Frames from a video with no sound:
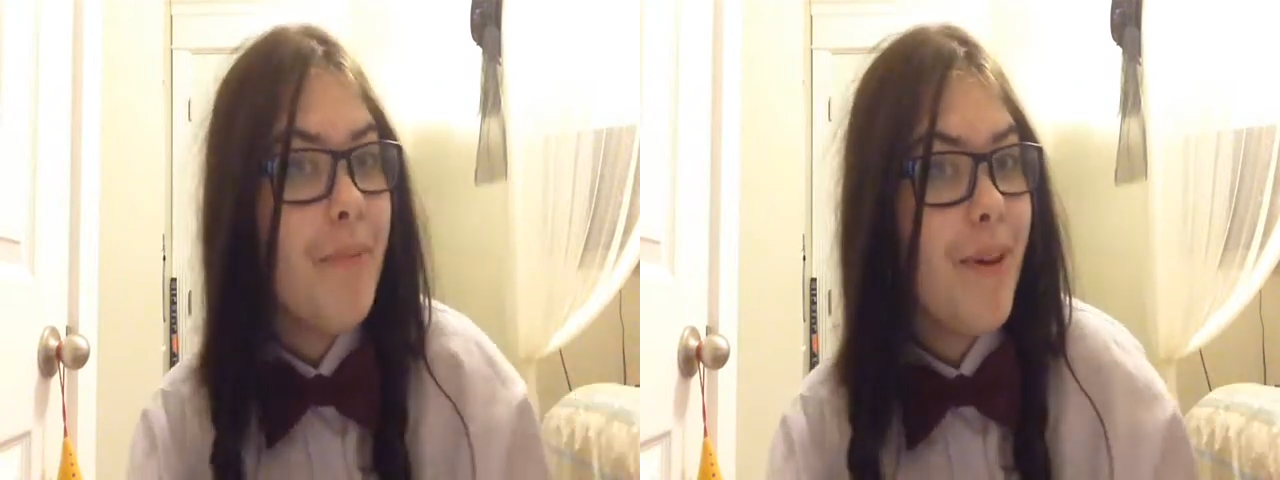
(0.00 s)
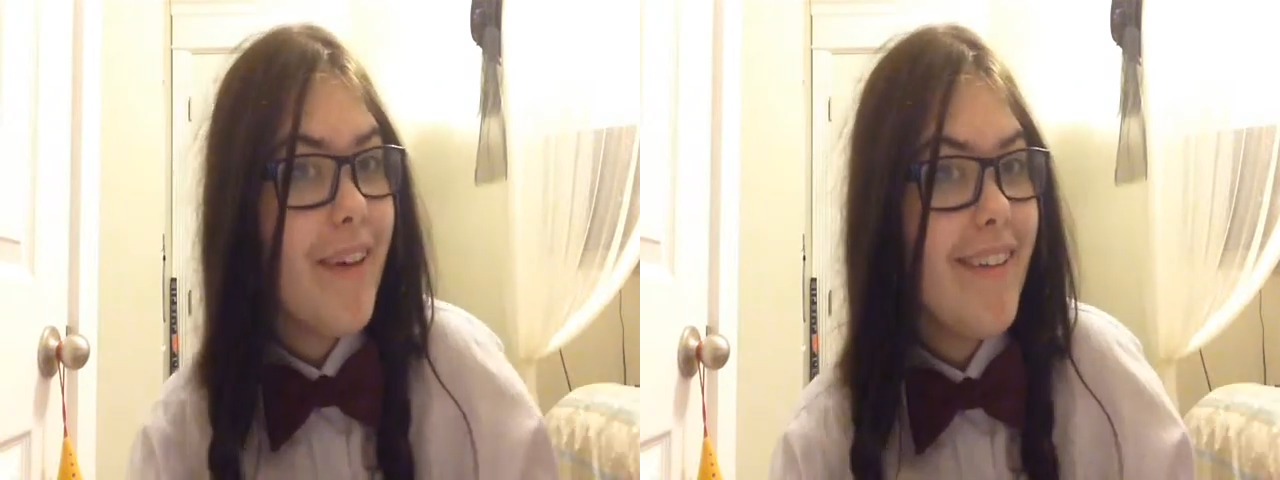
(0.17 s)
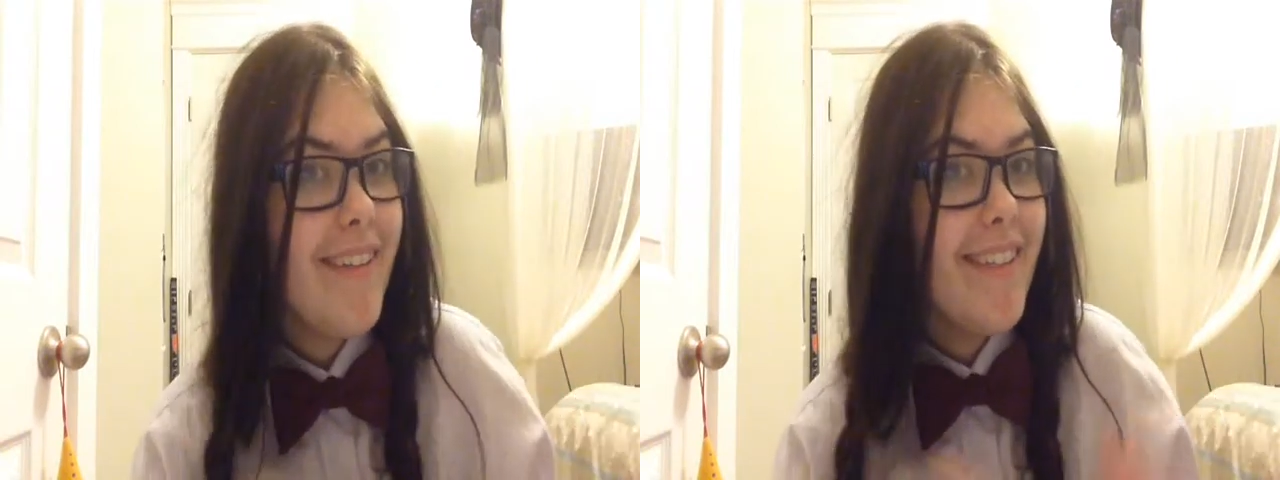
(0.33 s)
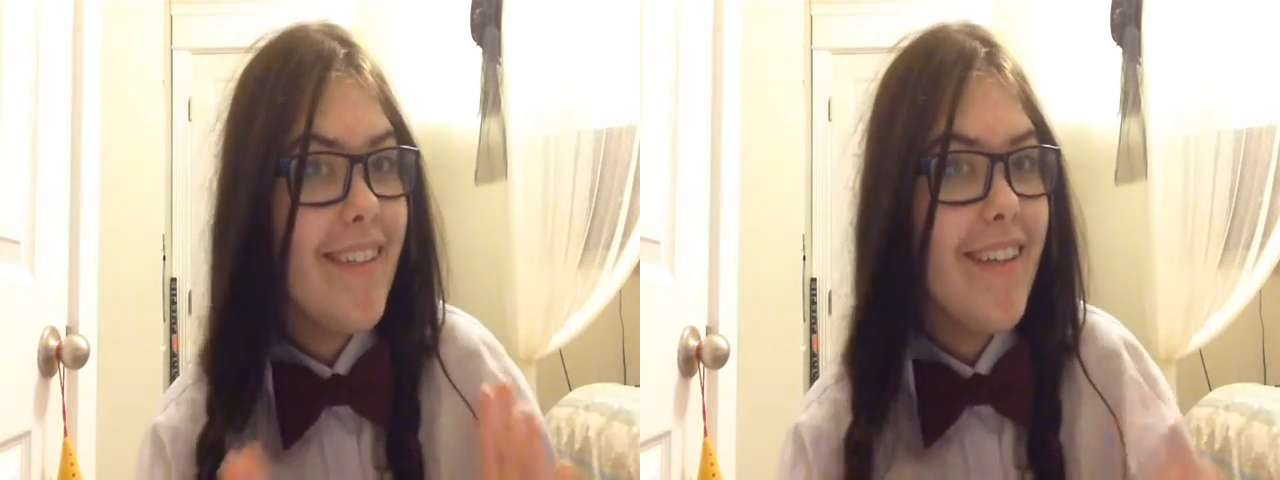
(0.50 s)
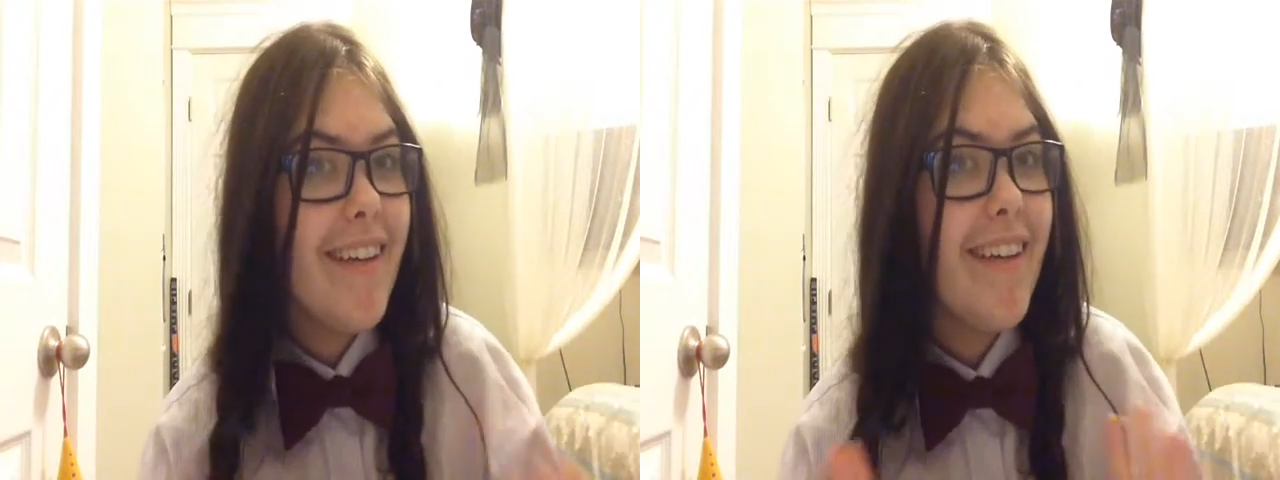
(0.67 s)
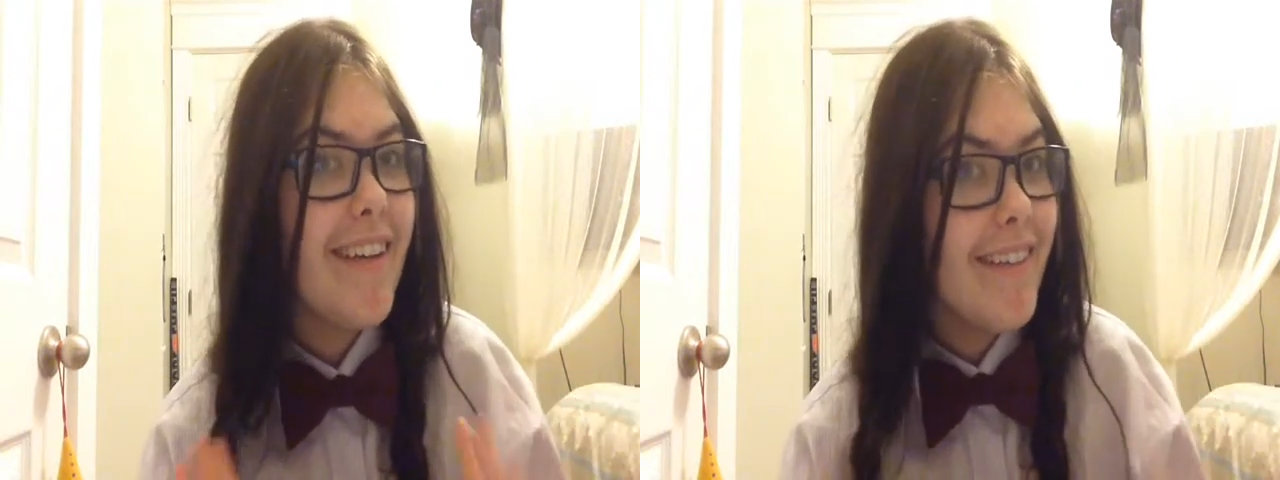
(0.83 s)
But
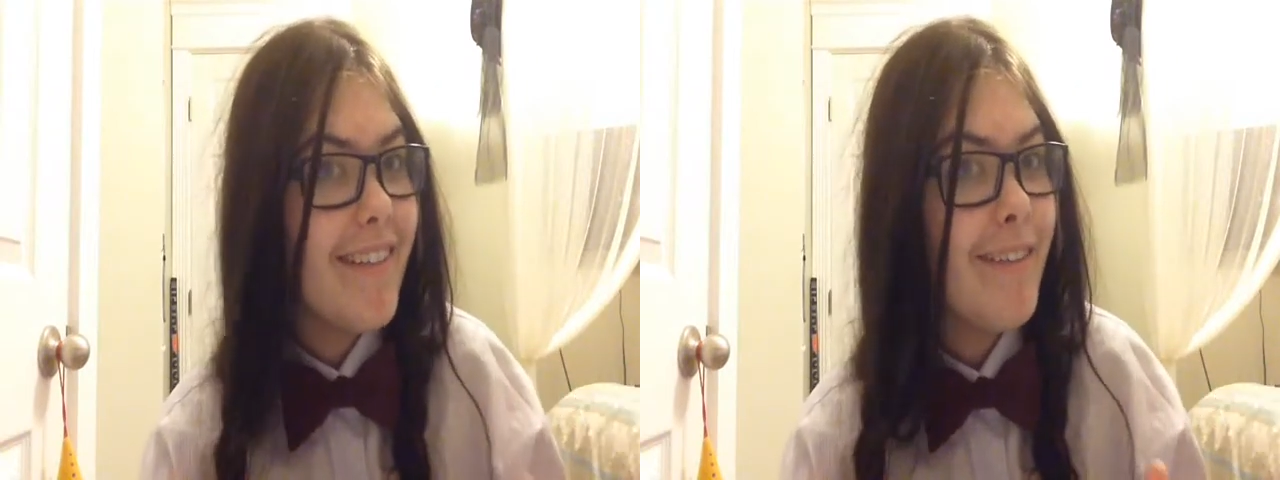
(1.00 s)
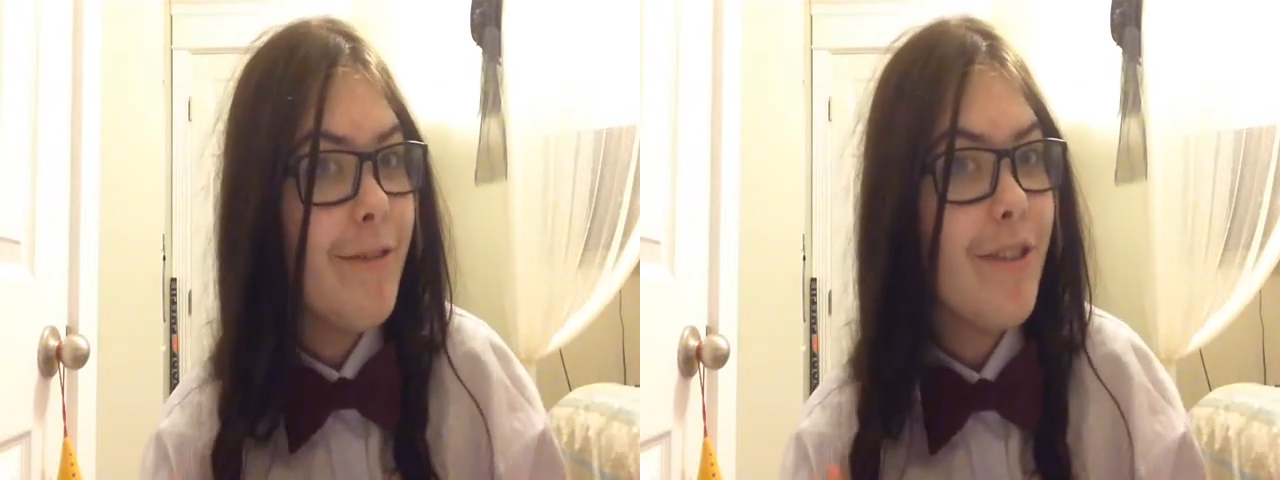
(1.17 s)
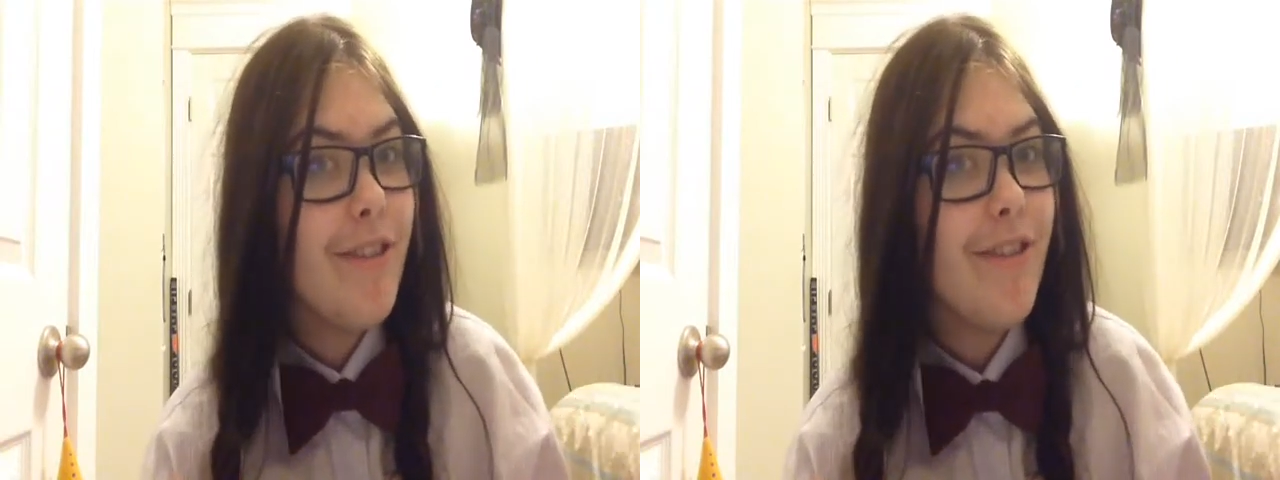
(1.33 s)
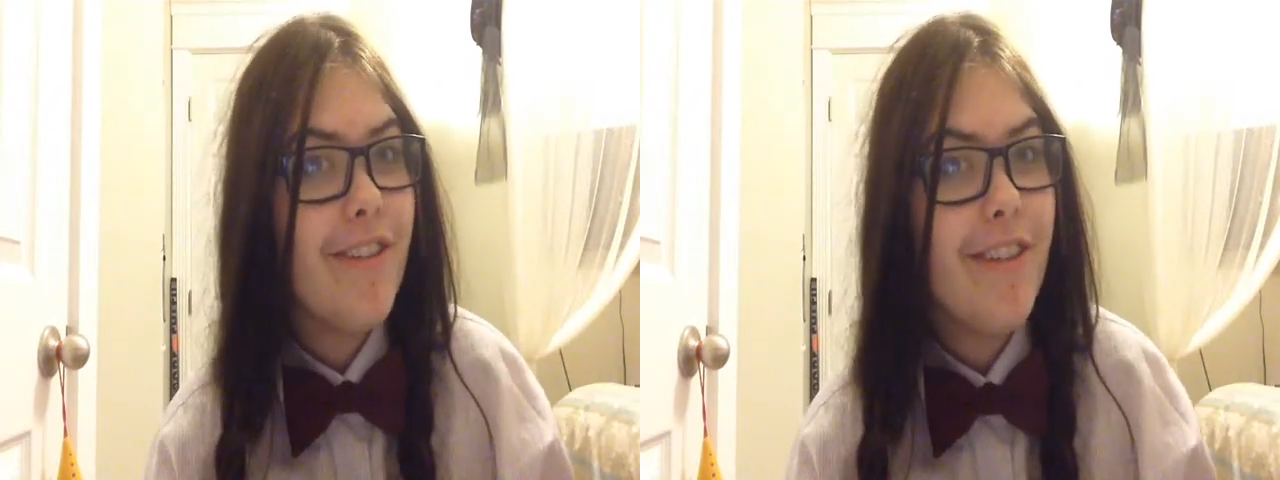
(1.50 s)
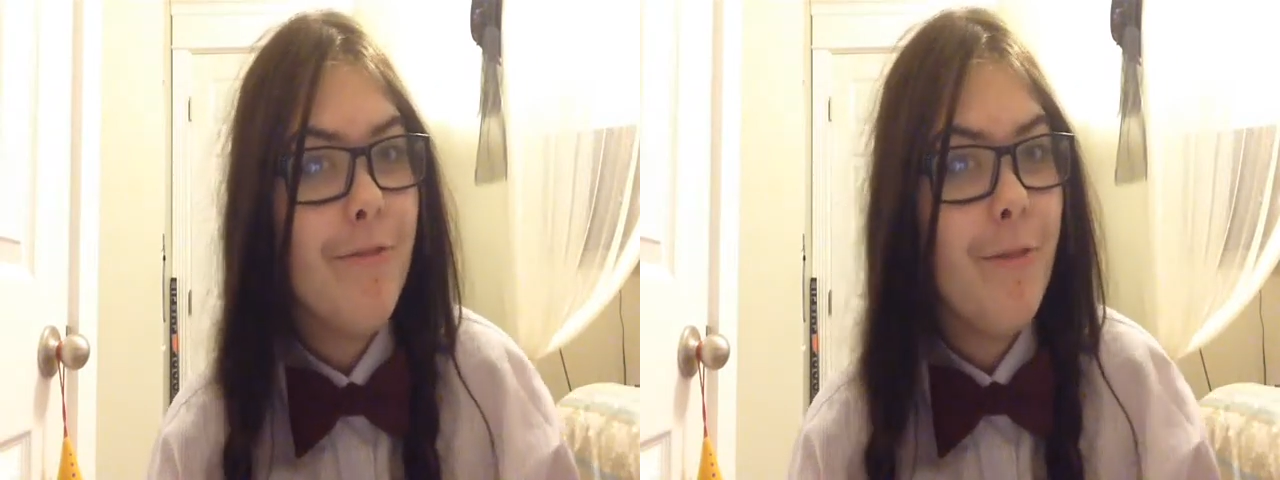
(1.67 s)
she was good in the